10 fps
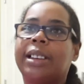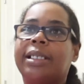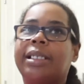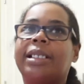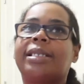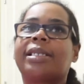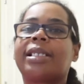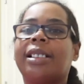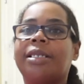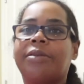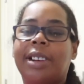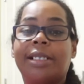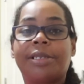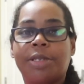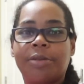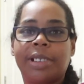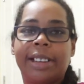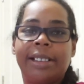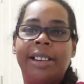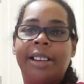And it's kind of like a
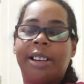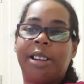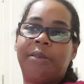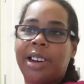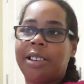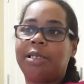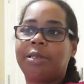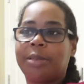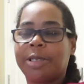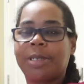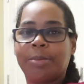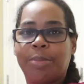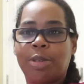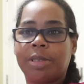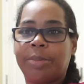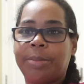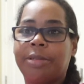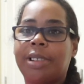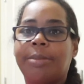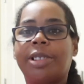story of how the most important
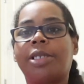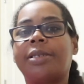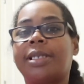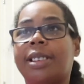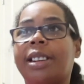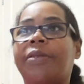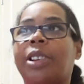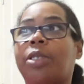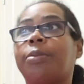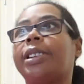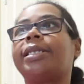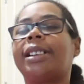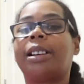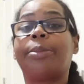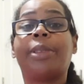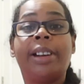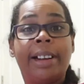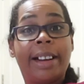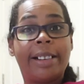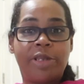people come into his life at the right time
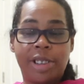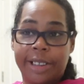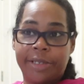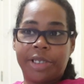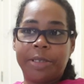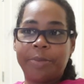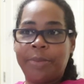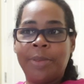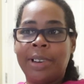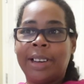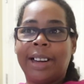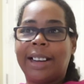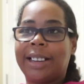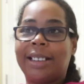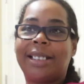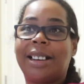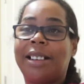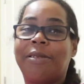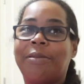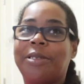and change him. And
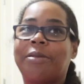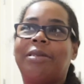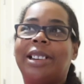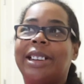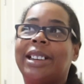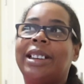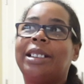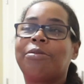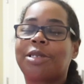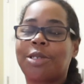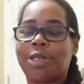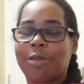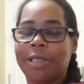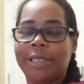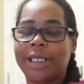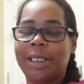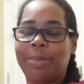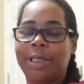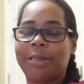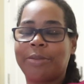I don't know, like it was a short read,
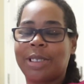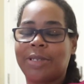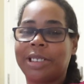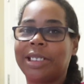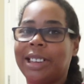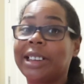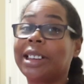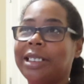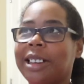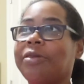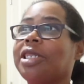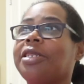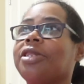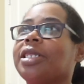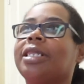but it was very like life-changing.